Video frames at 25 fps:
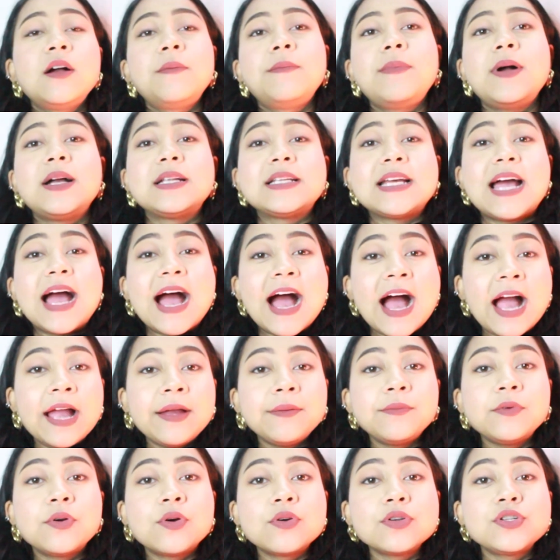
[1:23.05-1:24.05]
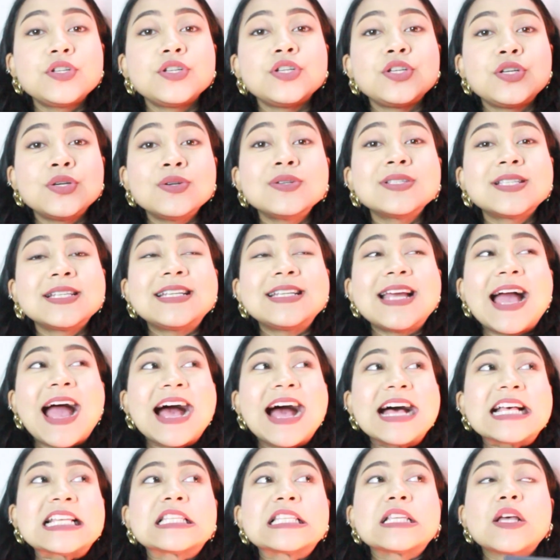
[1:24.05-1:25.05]
but I'm going to use it
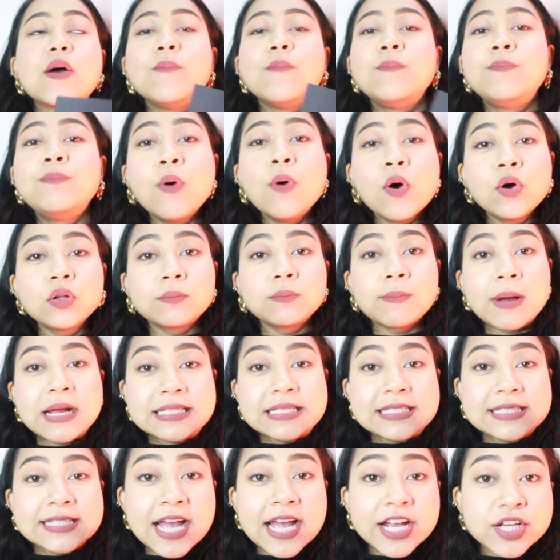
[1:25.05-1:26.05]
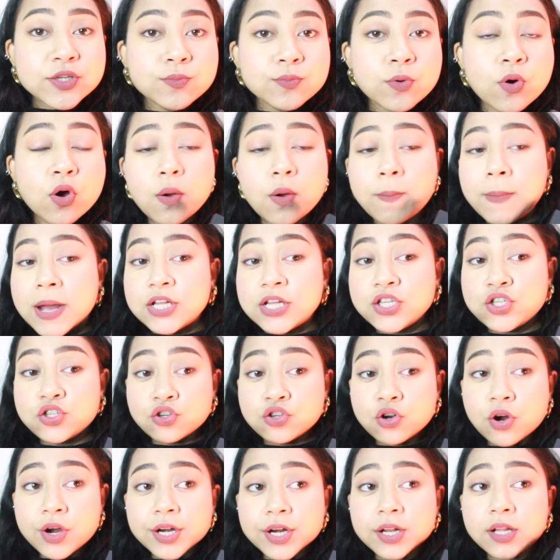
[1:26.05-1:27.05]
as both my sketchbook, my
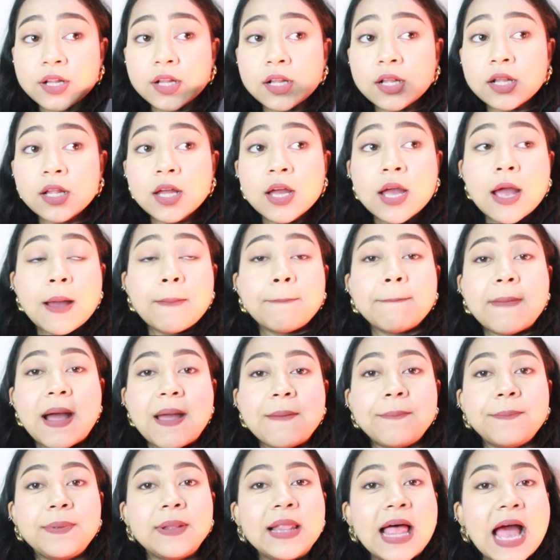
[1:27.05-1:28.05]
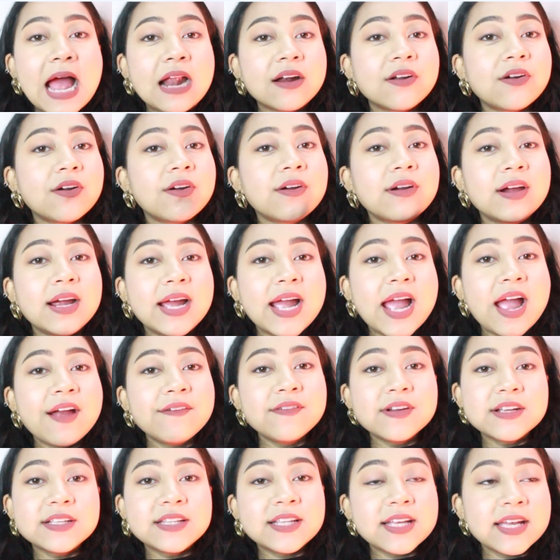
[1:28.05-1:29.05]
journal, my planner,
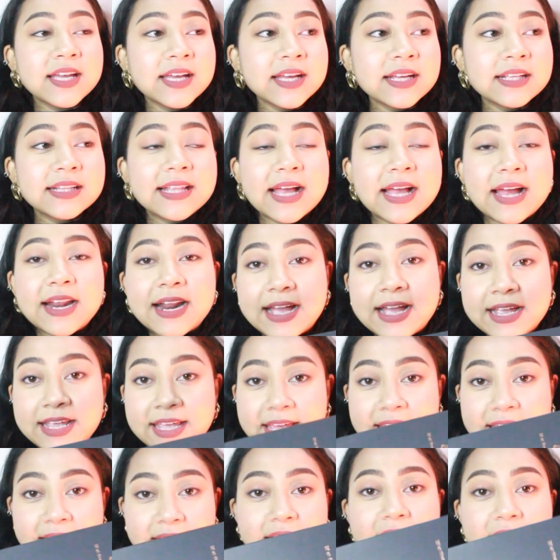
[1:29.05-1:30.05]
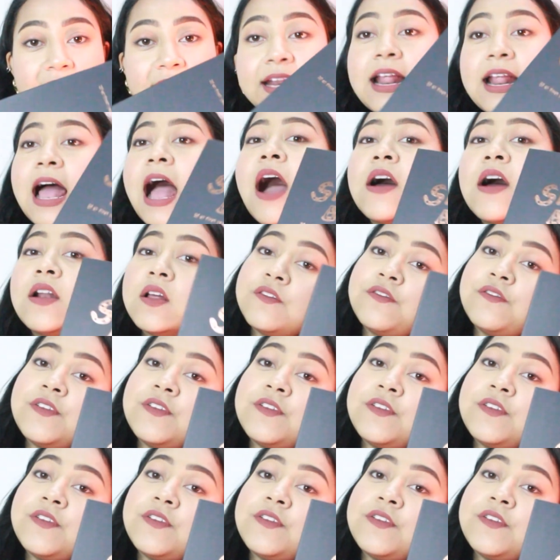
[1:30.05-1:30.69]
everything that I can get out of